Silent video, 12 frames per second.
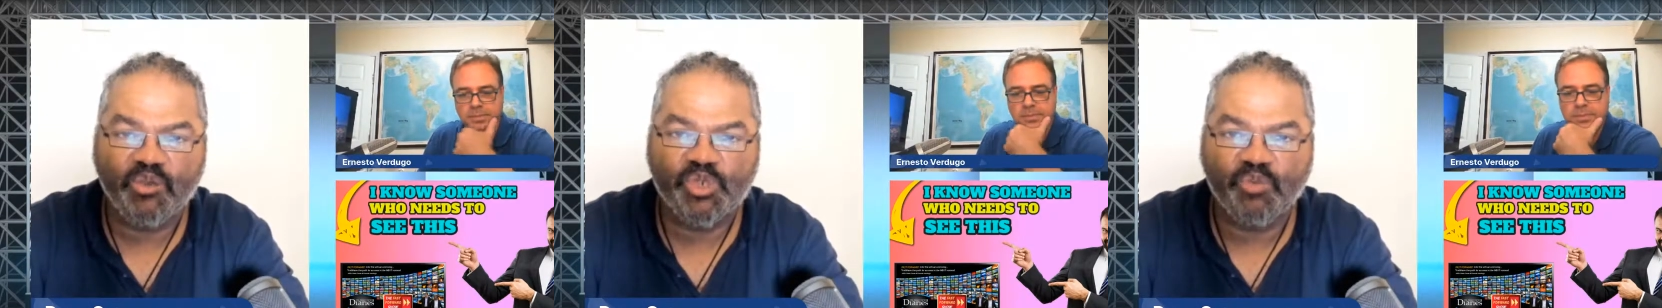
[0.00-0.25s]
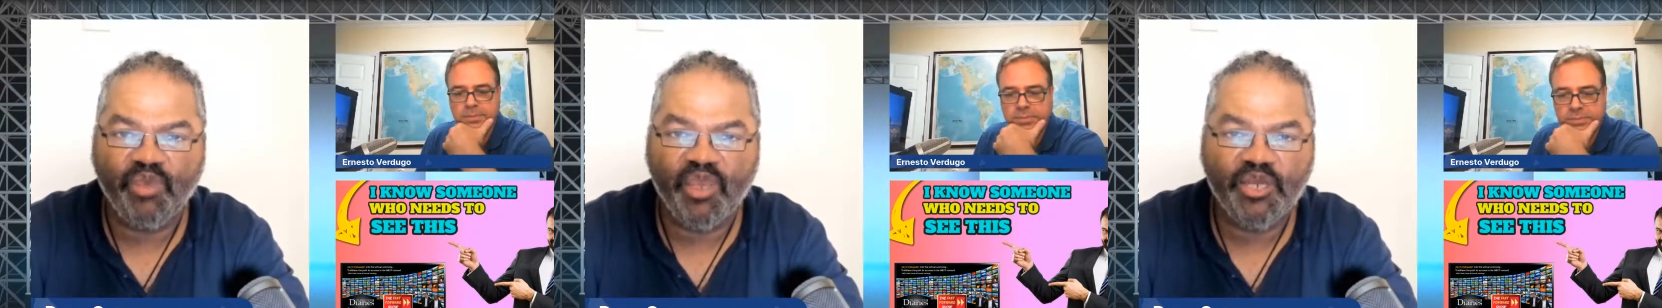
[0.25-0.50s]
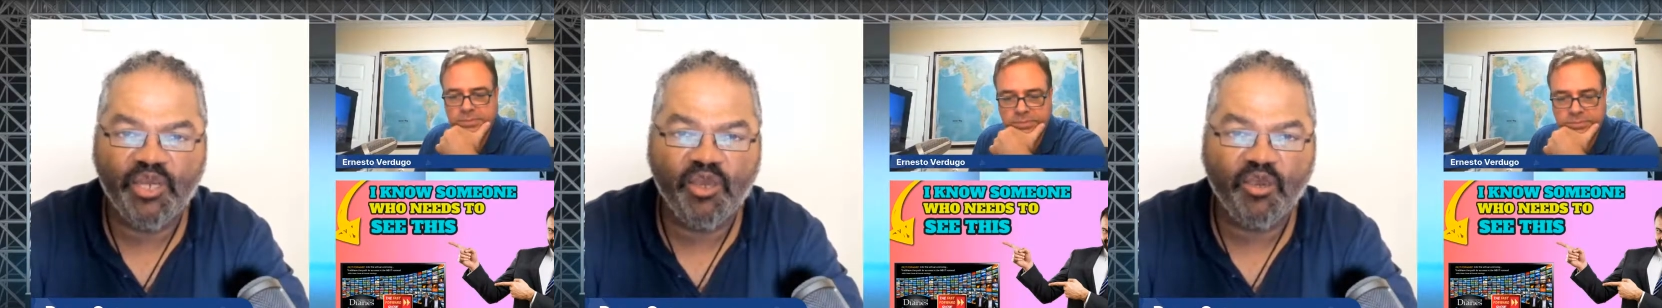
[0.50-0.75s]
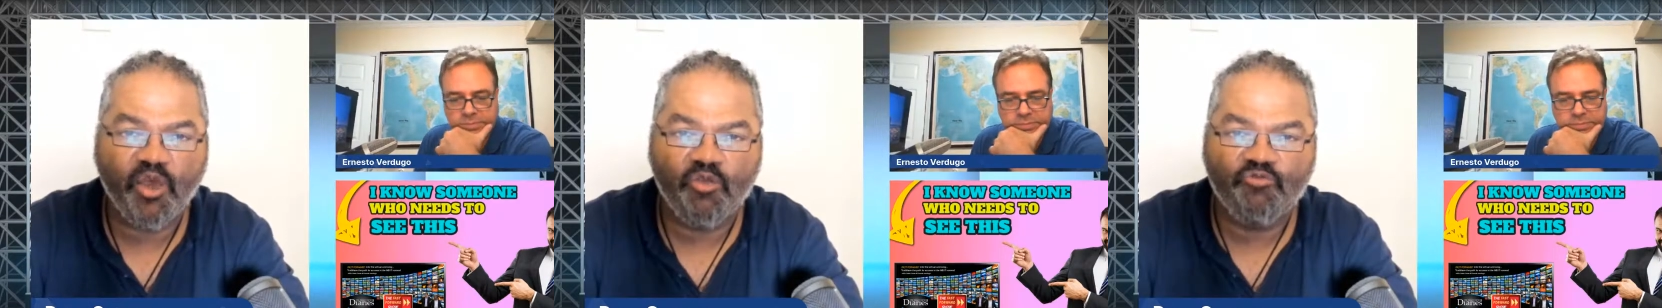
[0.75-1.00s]
Speaker 1: rattled
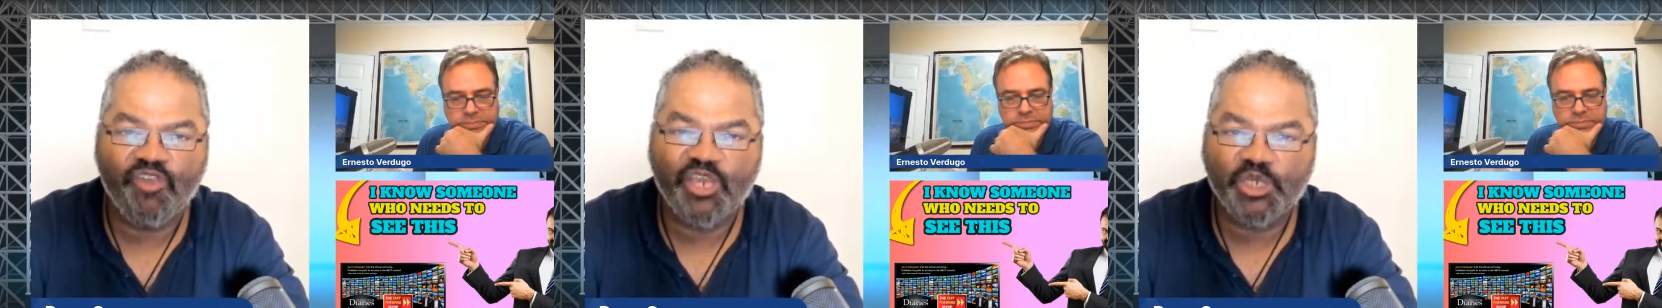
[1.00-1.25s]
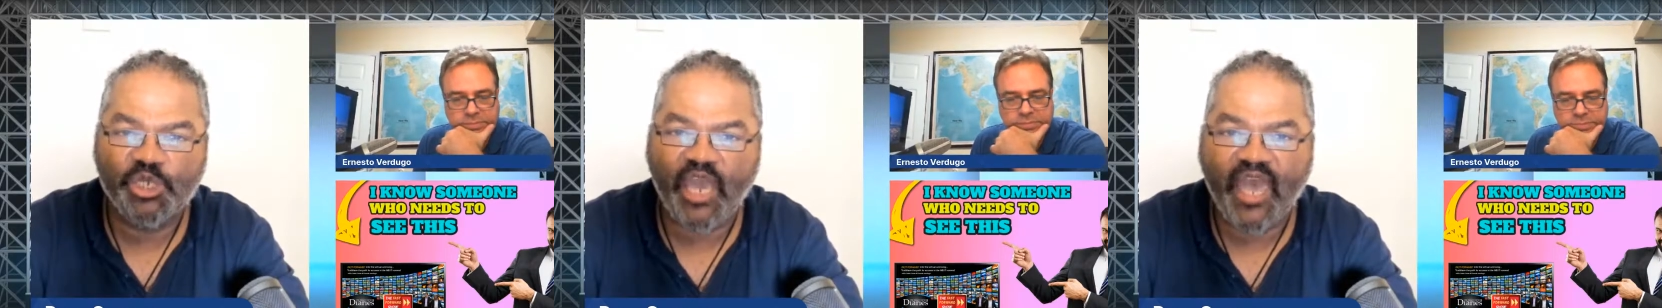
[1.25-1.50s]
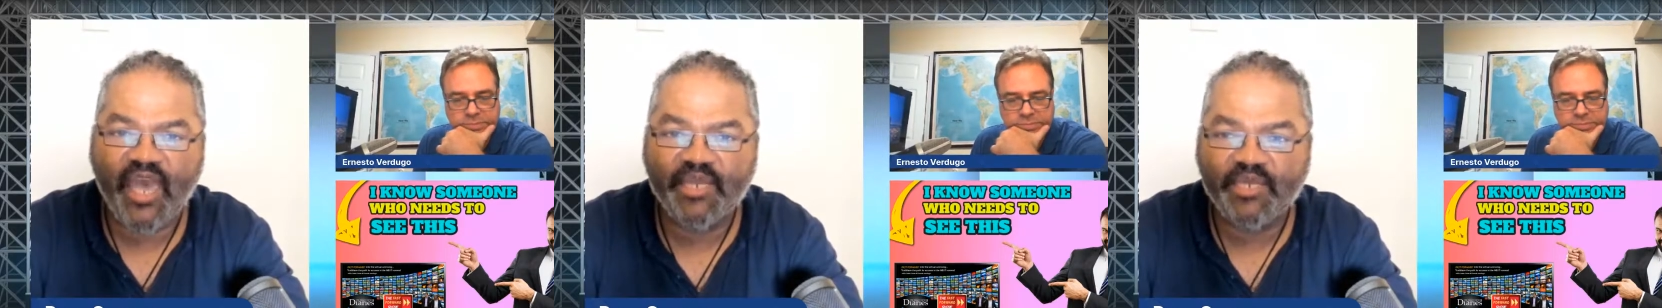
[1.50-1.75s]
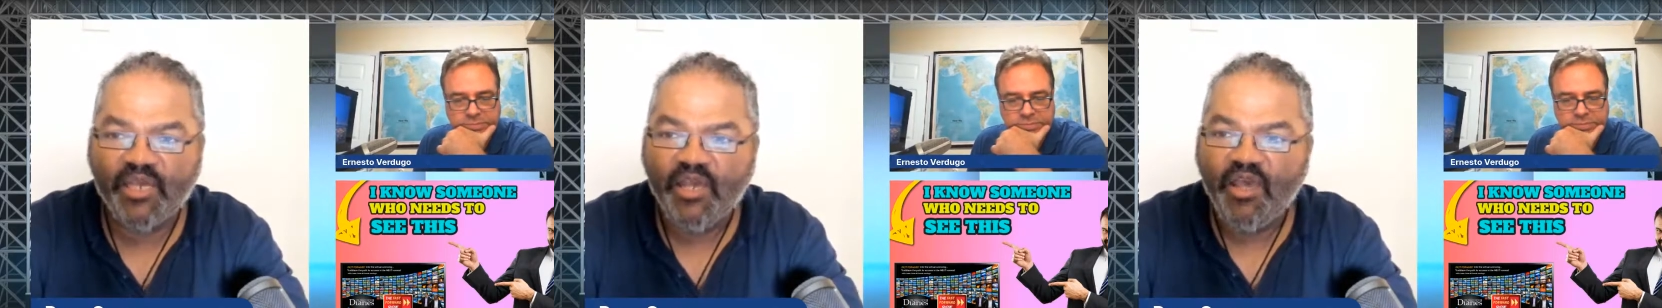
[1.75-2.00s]
around on so many
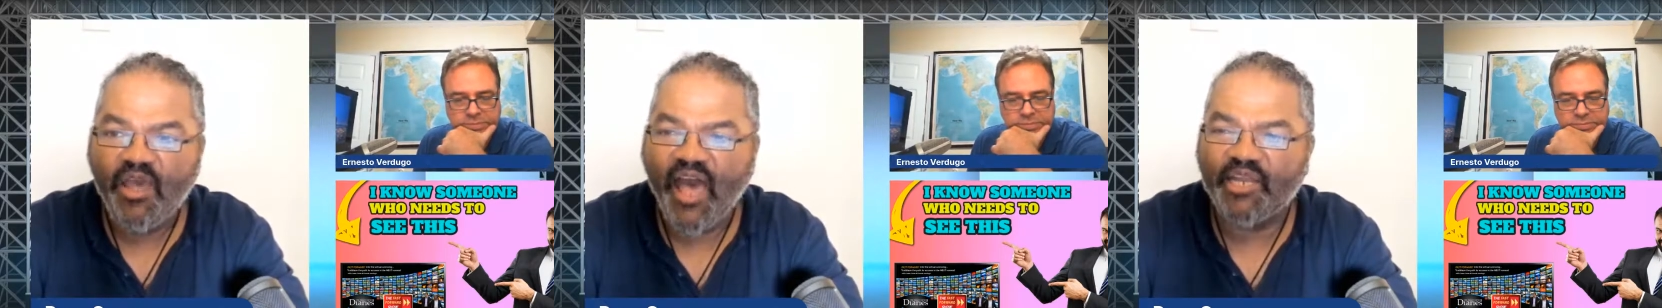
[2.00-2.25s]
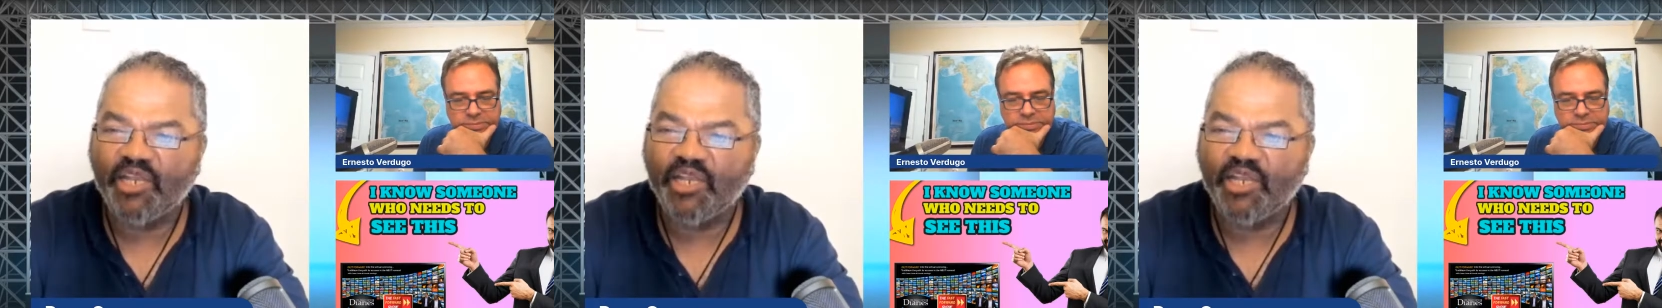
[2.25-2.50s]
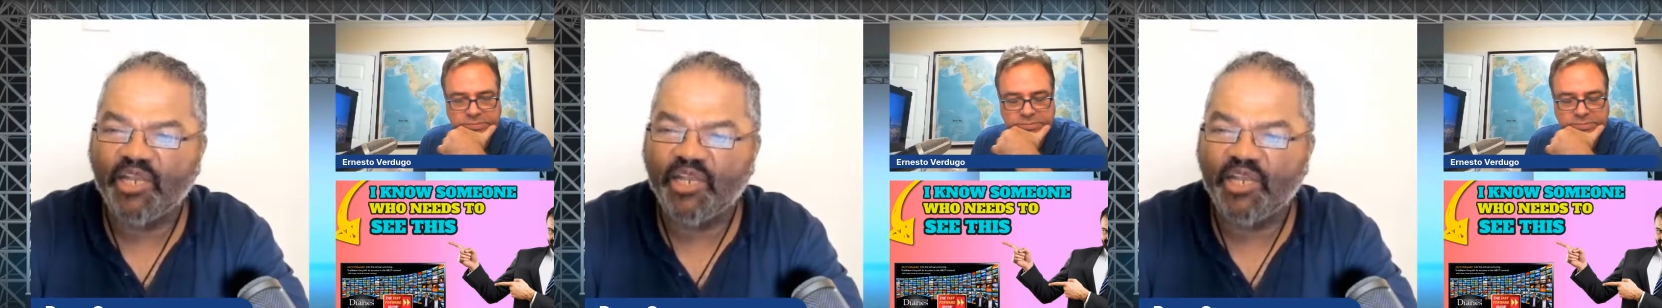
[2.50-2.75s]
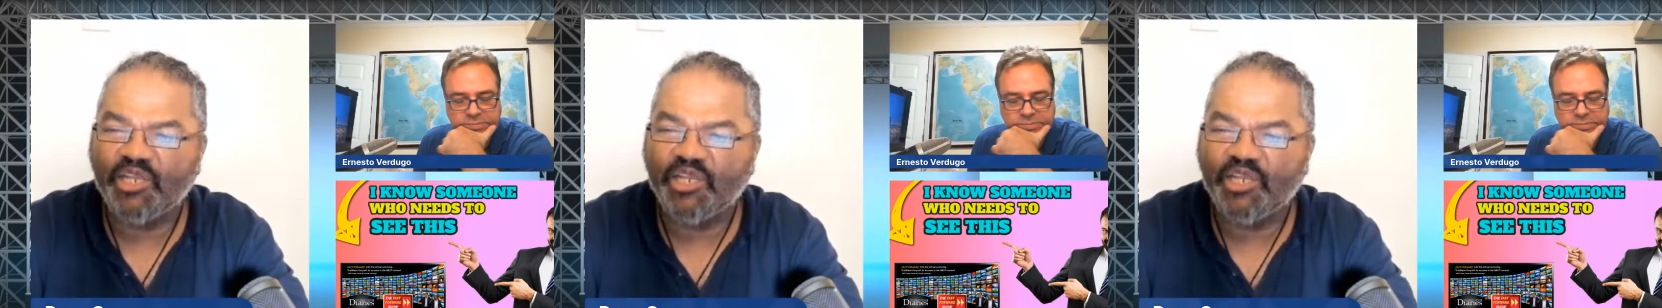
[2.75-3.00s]
social media, got
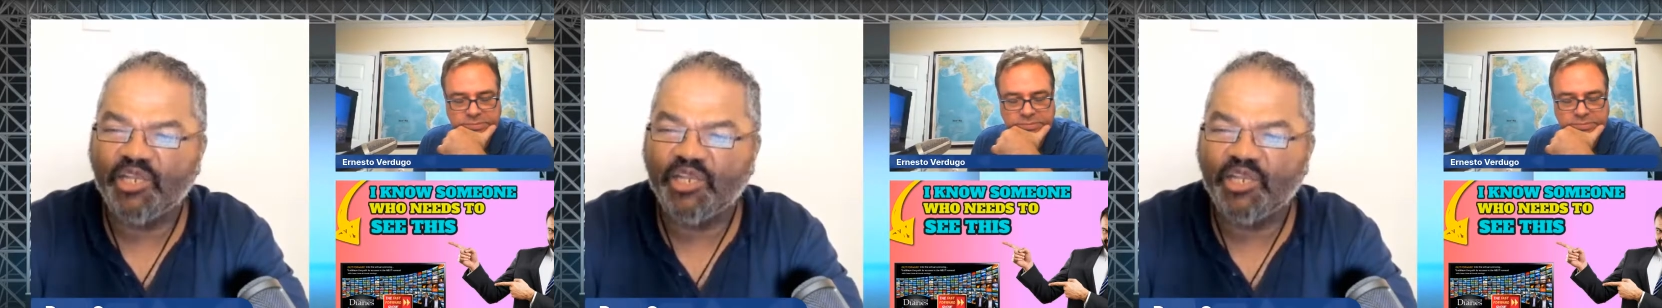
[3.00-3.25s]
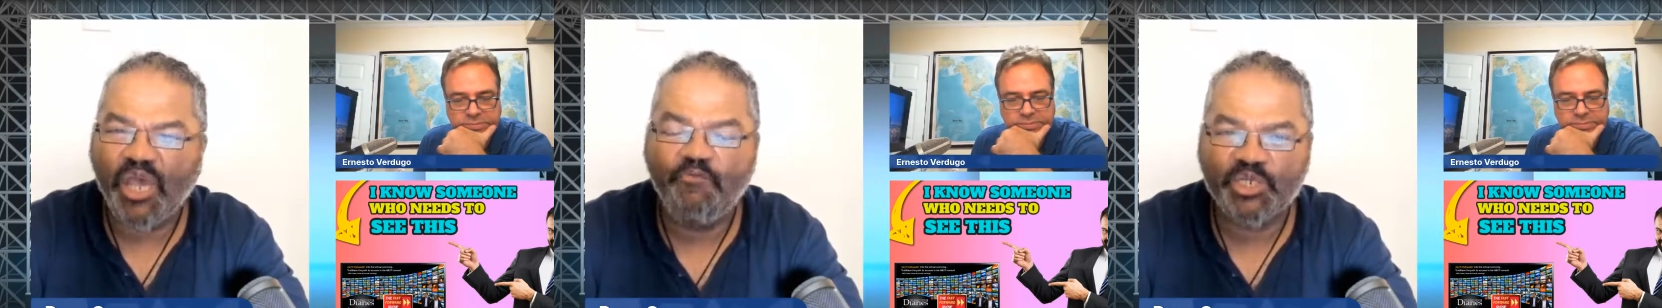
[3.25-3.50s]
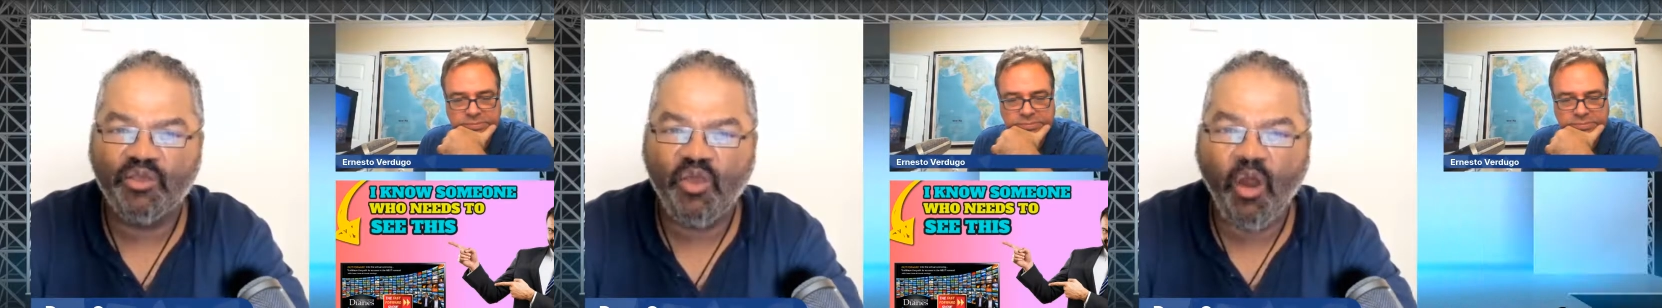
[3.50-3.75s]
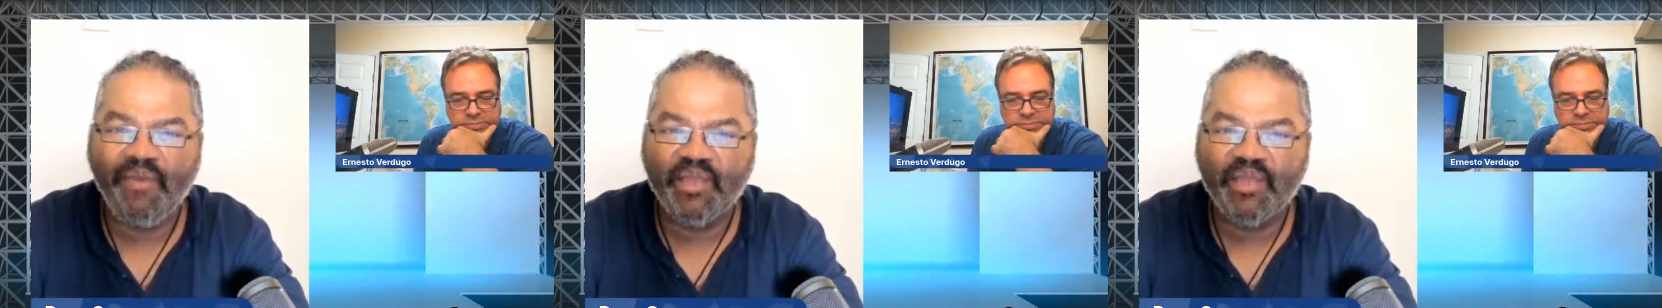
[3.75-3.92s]
reshared, had a